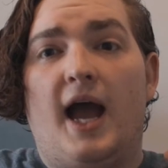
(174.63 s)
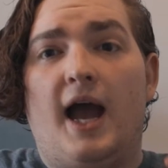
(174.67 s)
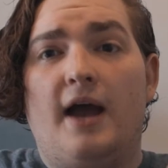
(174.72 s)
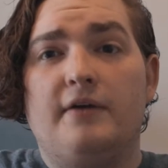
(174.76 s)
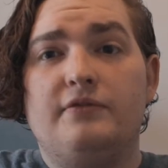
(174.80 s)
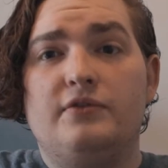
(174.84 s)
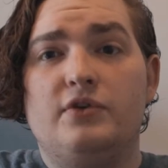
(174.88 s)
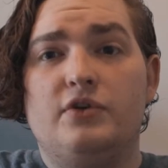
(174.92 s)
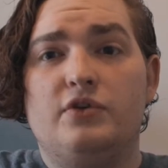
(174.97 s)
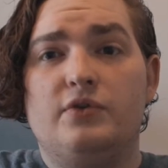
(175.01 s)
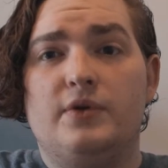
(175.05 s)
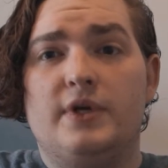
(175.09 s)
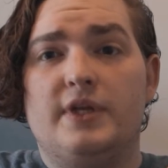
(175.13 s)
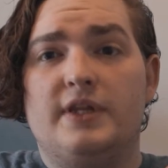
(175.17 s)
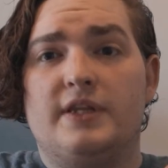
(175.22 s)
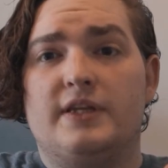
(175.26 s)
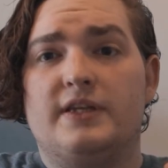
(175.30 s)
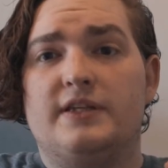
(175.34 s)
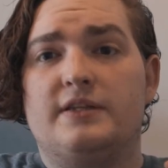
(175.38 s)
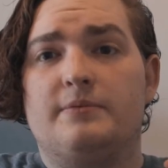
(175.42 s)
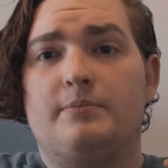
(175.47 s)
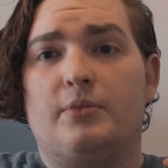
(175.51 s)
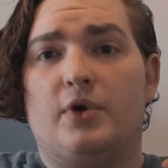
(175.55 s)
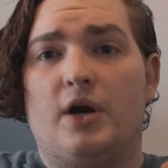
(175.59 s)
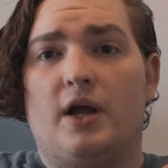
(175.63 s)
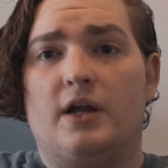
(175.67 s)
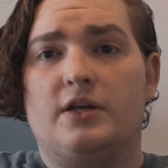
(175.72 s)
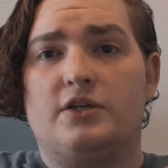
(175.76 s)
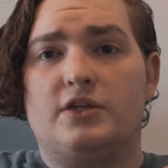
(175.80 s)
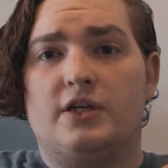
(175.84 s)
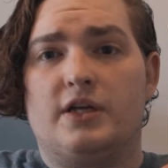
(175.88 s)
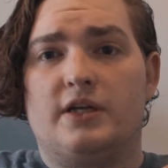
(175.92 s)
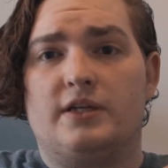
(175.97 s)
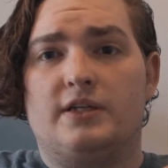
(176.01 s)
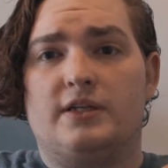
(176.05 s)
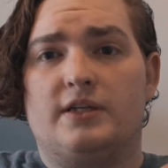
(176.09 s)
After doing this
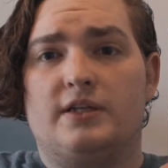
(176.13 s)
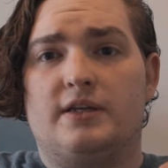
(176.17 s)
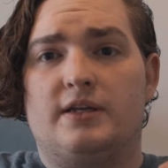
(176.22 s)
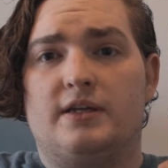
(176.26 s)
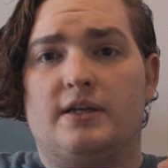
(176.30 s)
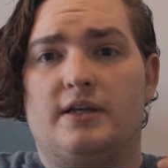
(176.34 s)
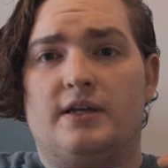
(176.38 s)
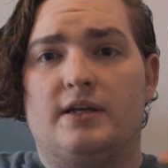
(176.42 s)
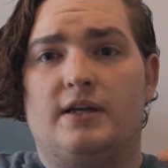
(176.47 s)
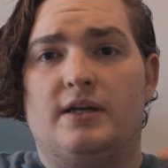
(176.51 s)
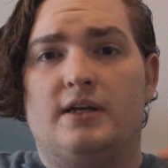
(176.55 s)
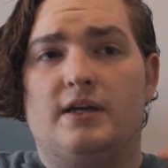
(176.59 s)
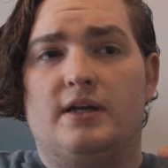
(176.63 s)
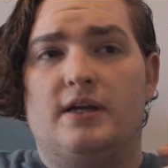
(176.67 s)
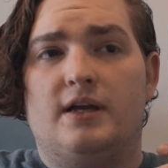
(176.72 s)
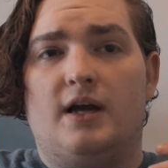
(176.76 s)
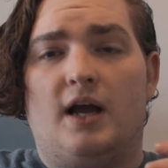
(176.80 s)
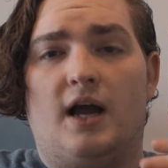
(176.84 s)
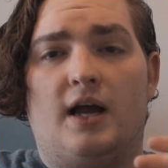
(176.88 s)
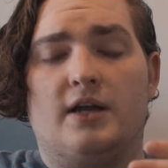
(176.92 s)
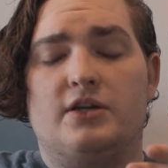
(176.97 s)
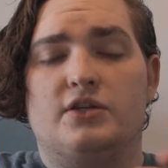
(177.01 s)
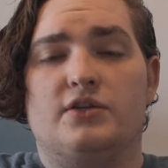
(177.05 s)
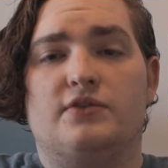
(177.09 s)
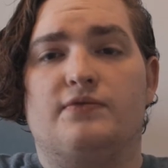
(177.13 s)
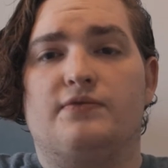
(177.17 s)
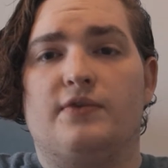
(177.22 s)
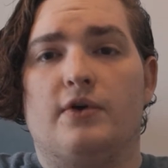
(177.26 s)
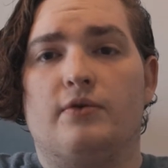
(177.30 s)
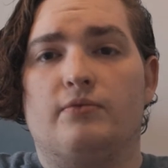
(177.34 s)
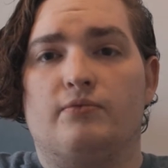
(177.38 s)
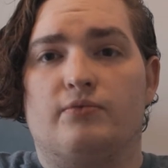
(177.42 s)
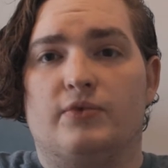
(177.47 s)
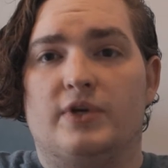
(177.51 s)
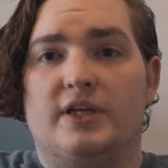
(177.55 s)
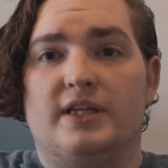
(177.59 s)
project, I just
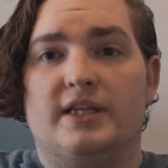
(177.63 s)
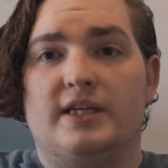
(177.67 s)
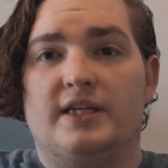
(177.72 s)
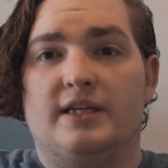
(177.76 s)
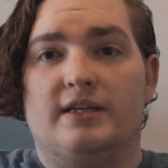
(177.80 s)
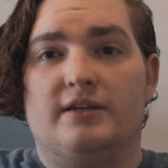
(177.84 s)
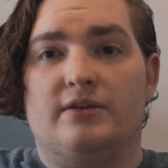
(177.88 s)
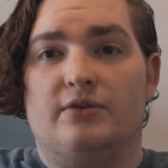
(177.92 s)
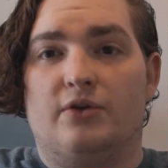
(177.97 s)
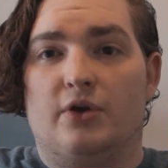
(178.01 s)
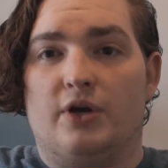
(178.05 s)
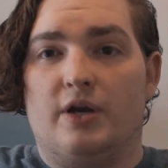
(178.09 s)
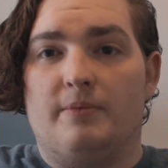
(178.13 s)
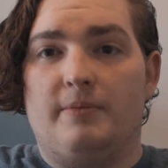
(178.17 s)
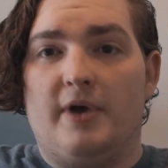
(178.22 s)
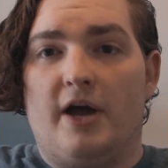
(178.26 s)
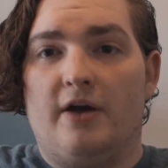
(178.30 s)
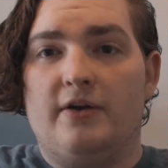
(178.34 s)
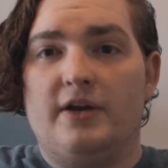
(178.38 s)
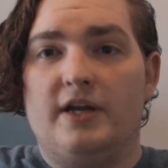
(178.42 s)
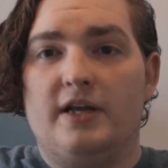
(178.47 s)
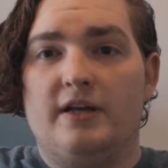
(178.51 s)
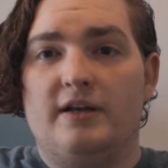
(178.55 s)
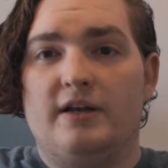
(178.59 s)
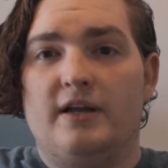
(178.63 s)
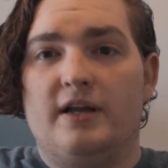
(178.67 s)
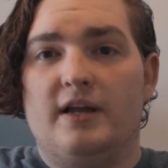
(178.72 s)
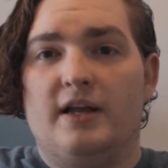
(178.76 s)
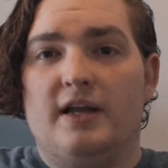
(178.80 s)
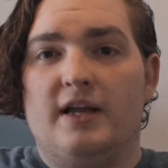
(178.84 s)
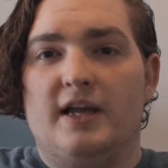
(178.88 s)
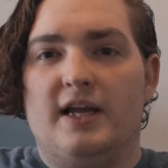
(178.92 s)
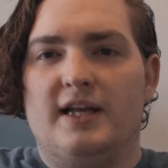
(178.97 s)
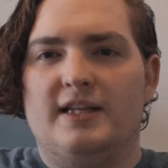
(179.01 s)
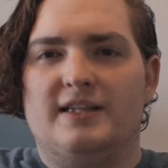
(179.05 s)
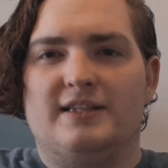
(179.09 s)
felt really good about it.
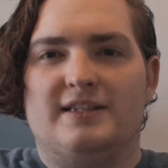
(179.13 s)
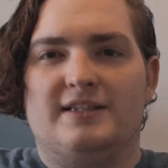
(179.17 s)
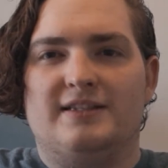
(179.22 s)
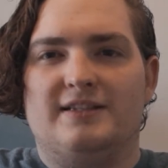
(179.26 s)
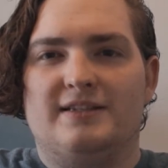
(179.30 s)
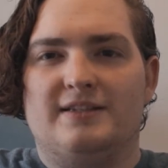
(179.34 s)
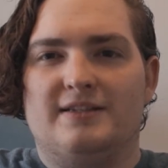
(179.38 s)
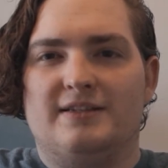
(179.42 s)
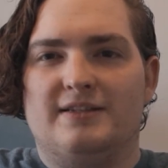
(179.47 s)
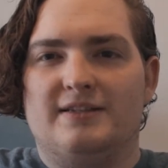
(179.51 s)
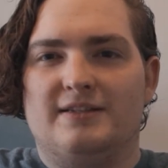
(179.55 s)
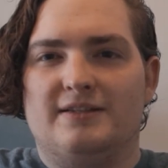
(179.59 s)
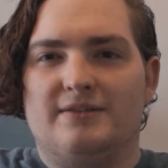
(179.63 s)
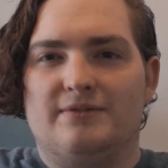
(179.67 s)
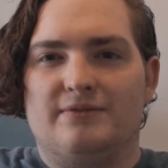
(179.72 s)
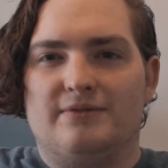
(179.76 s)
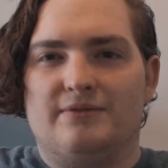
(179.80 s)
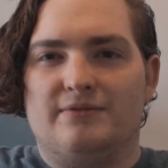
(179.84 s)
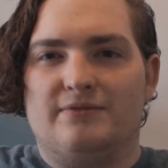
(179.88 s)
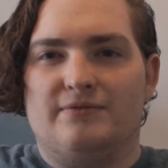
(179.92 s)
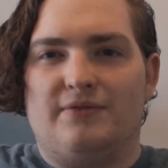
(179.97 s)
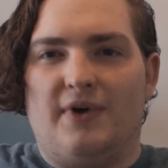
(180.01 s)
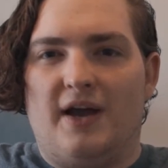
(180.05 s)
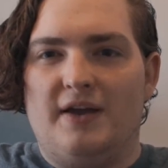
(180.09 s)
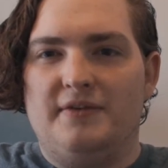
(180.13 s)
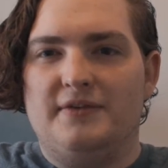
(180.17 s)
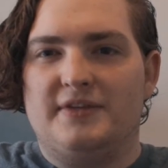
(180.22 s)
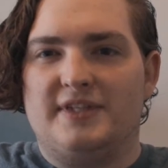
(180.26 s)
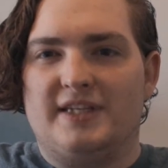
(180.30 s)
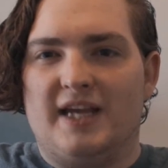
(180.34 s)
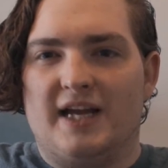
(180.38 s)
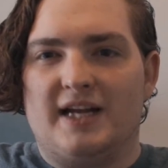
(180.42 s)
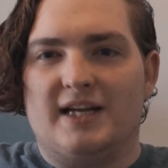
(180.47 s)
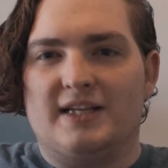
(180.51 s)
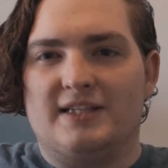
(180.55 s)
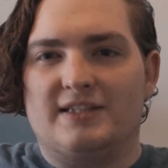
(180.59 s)
It's 5
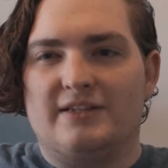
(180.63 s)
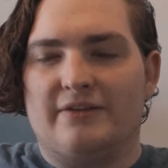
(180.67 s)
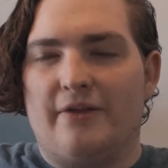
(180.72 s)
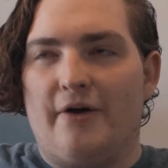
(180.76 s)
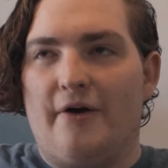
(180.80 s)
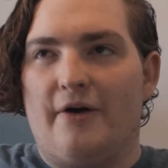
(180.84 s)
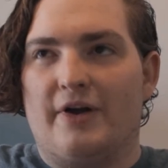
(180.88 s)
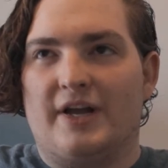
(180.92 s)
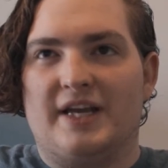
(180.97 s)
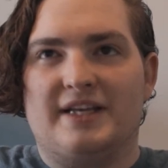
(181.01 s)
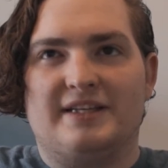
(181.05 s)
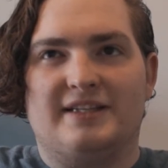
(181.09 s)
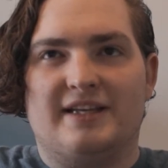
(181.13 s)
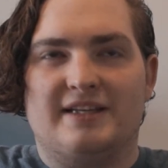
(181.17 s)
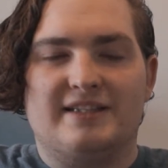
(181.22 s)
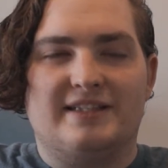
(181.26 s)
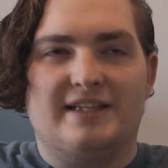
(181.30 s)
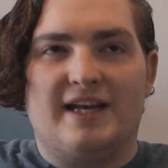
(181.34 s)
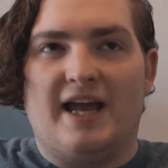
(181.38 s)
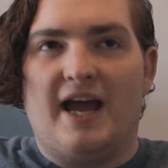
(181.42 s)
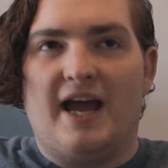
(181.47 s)
seconds long. It doesn't